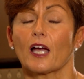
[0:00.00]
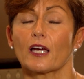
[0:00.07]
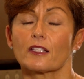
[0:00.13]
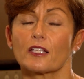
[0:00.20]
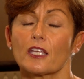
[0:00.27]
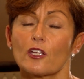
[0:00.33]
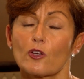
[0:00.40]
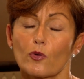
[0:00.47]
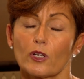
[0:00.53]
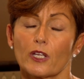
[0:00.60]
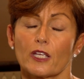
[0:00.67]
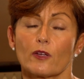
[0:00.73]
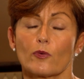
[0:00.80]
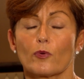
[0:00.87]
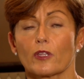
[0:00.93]
And
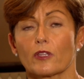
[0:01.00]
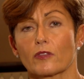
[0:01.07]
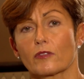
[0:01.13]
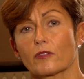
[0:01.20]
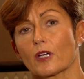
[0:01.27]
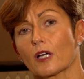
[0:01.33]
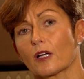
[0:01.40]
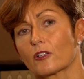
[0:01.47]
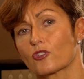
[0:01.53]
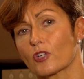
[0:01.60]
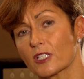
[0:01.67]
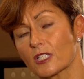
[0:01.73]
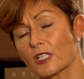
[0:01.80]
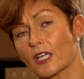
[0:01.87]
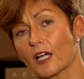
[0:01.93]
equally with
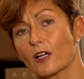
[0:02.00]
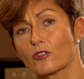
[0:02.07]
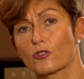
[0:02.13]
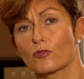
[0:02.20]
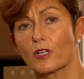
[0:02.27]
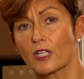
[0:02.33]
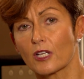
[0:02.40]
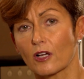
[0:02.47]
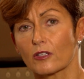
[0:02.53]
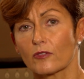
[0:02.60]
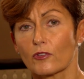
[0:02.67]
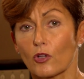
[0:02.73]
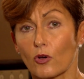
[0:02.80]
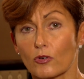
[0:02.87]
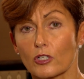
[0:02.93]
dressing gowns or any kind of
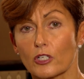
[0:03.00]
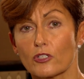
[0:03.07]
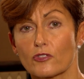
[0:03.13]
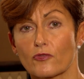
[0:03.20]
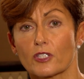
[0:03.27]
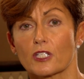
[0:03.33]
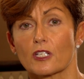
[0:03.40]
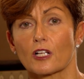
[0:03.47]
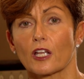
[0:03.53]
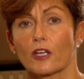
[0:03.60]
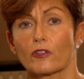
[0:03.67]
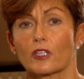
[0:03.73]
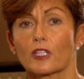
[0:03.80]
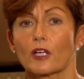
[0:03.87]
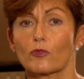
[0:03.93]
long loose fitting
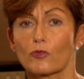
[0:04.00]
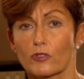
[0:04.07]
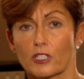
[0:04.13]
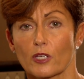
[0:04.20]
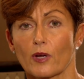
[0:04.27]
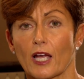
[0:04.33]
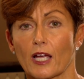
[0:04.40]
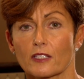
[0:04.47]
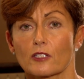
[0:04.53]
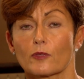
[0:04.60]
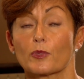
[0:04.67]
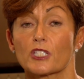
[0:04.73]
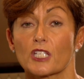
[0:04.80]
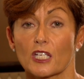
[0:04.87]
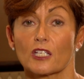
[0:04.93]
clothing, they're also a hazard,
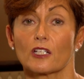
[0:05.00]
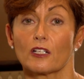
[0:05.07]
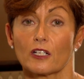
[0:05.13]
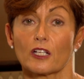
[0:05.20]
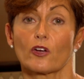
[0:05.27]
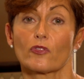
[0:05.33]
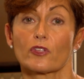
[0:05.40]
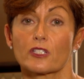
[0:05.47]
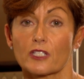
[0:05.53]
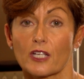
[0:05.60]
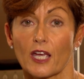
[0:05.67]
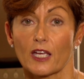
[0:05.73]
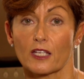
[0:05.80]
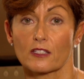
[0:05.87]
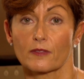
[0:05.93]
particularly on the
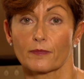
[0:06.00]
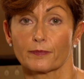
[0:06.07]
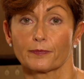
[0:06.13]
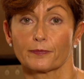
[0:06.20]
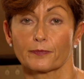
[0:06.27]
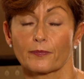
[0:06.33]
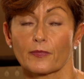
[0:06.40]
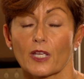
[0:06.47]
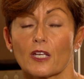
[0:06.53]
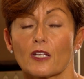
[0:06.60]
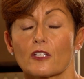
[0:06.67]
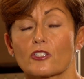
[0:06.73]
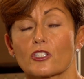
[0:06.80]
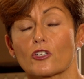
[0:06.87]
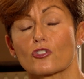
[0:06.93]
stairs.
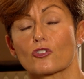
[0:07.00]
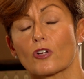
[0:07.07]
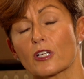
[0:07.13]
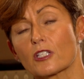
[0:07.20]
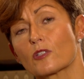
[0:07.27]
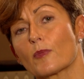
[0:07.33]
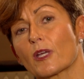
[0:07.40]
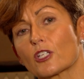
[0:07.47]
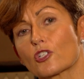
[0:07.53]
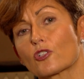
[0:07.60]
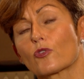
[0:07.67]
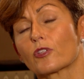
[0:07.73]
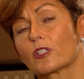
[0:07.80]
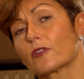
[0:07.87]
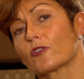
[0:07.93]
So try to make
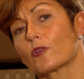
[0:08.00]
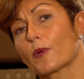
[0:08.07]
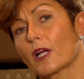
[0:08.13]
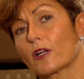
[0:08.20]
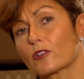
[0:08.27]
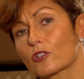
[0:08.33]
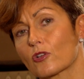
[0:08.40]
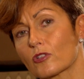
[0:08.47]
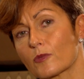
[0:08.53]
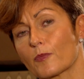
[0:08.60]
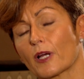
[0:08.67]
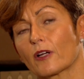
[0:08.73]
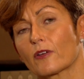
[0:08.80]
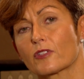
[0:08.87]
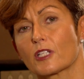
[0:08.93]
sure that if your parent's got a
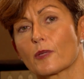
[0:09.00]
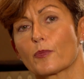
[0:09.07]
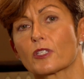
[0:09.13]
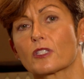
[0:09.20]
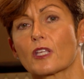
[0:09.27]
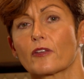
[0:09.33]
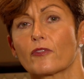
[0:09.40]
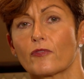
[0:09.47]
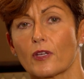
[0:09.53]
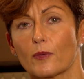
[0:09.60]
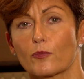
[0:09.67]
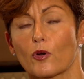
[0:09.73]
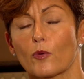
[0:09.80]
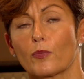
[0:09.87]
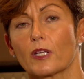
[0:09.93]
pair of slippers, they
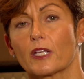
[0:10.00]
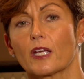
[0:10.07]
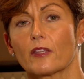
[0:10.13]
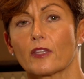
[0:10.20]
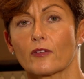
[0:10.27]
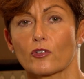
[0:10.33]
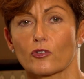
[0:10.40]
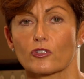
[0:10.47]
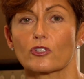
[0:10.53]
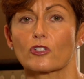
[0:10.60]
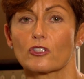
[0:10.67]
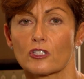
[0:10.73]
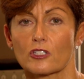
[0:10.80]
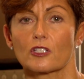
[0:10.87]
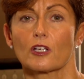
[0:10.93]
fit properly and they've got a
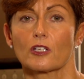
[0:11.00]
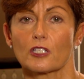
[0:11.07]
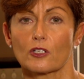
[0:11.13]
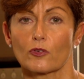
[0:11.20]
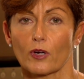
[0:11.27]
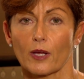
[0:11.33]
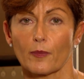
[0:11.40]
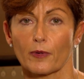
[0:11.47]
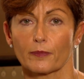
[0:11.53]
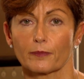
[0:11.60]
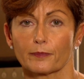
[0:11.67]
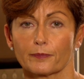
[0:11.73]
good sturdy grip.